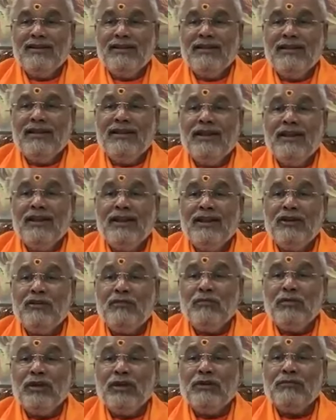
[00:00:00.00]
Then
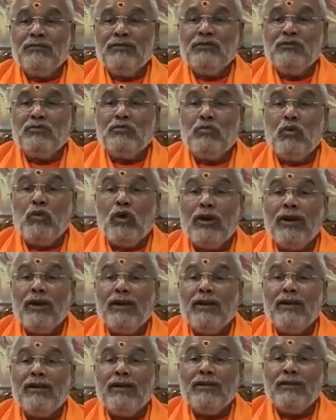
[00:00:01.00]
it becomes
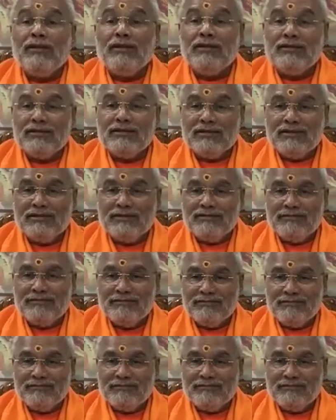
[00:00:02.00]
spontaneous.